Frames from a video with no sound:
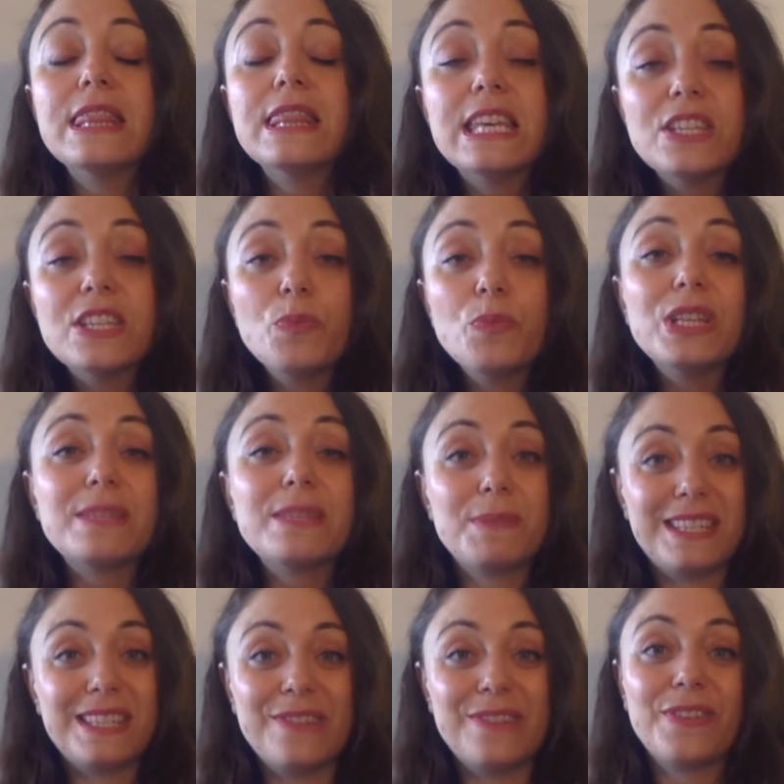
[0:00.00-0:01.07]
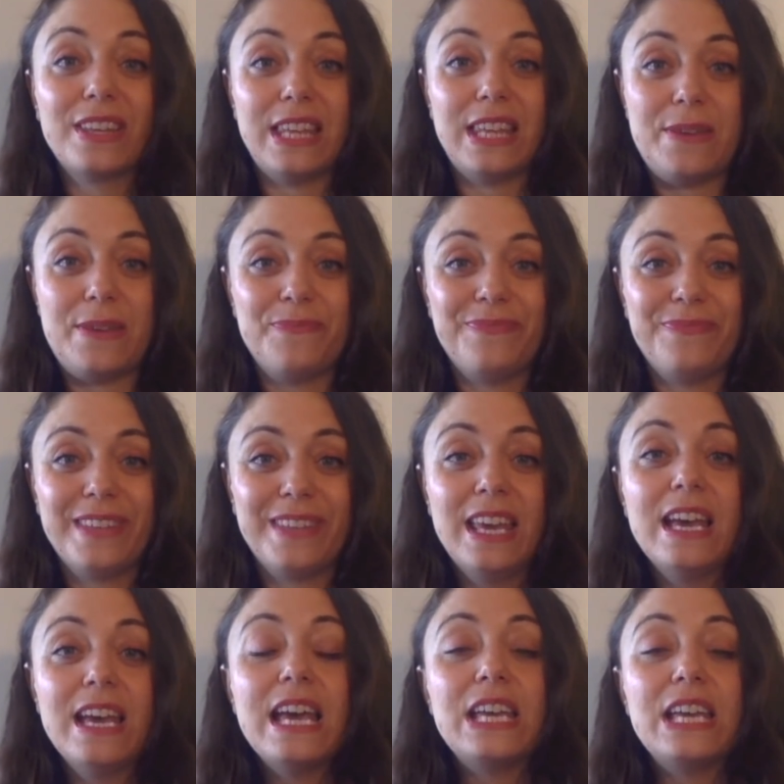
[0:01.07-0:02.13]
This one specifically
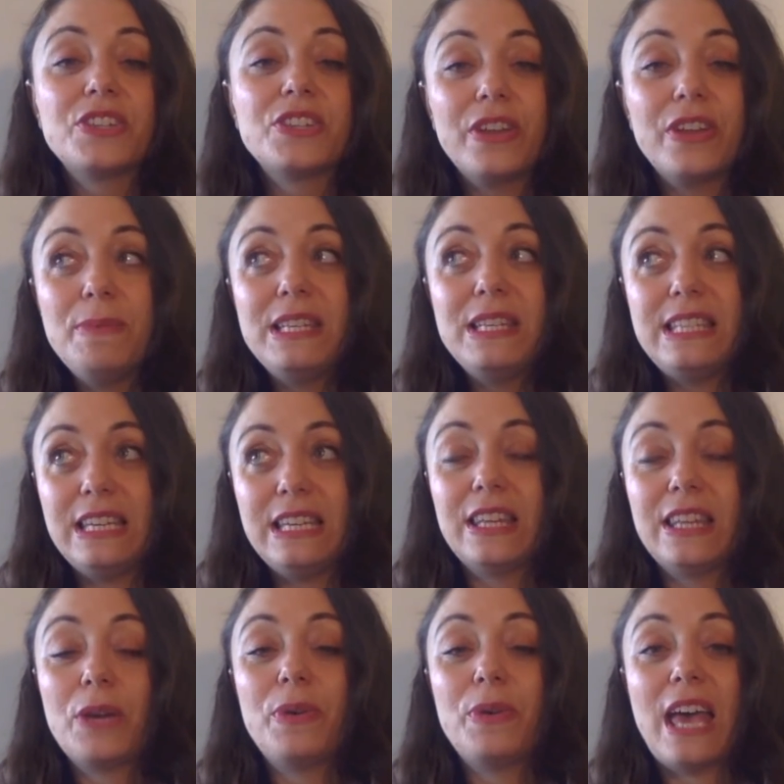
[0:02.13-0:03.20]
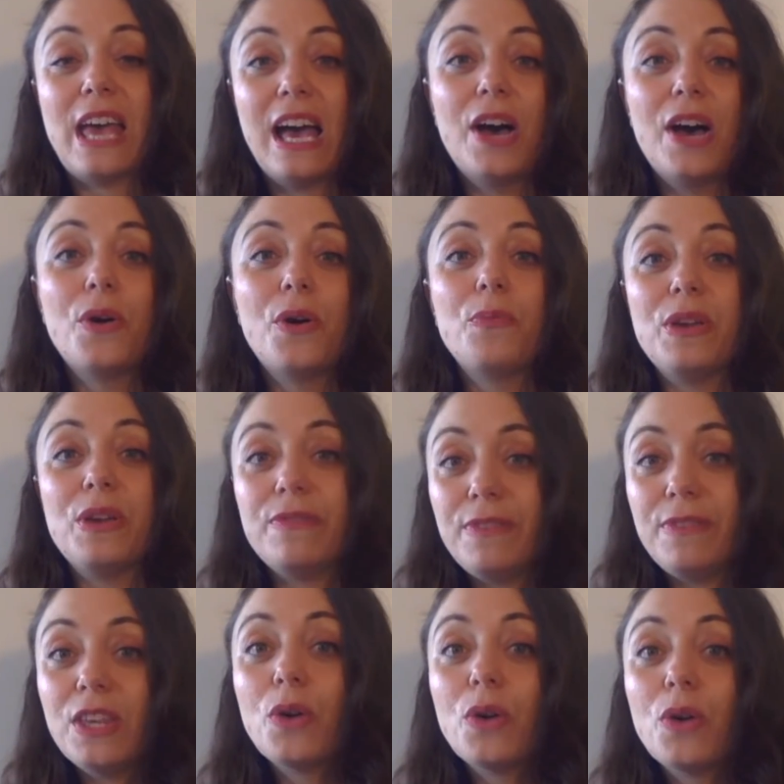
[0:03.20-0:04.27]
is going to be dealing with how we
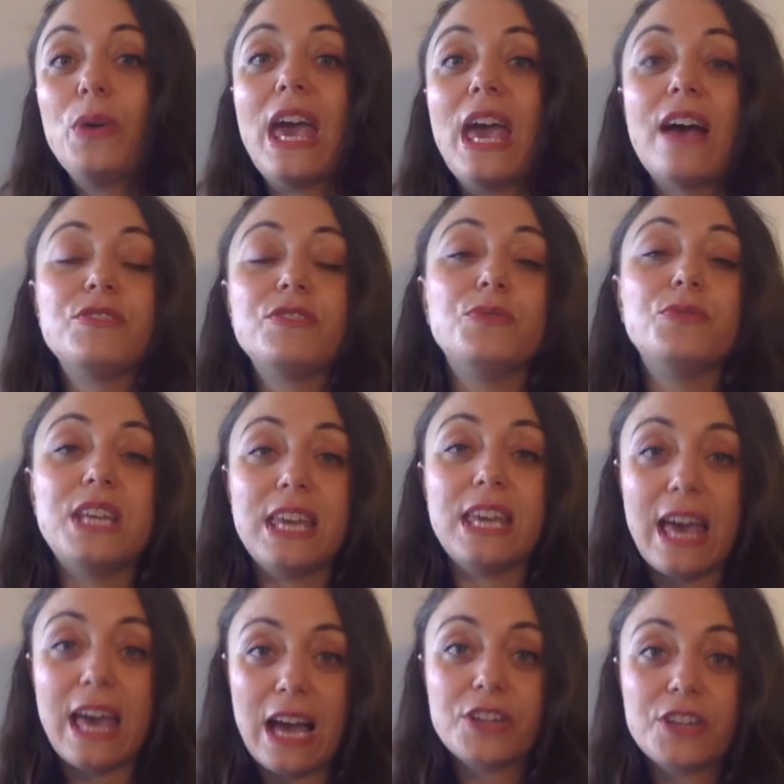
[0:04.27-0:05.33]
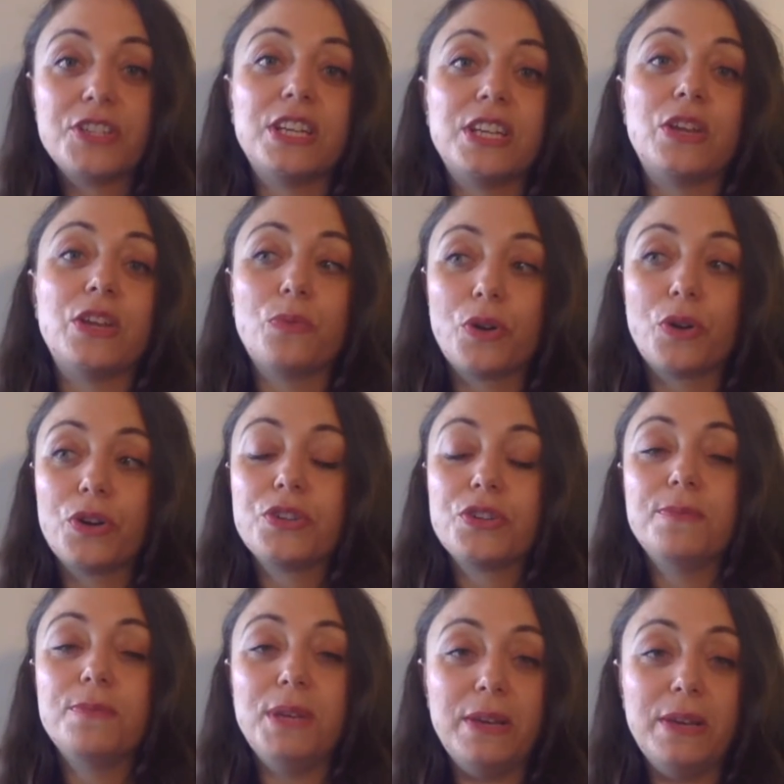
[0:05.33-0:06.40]
feel we have to take action in order
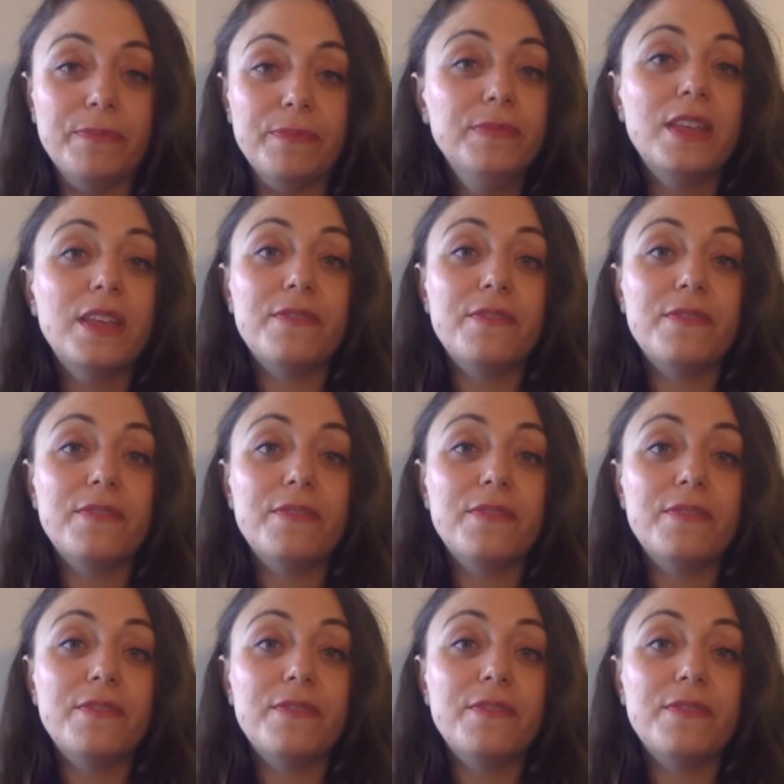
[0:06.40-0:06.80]
to be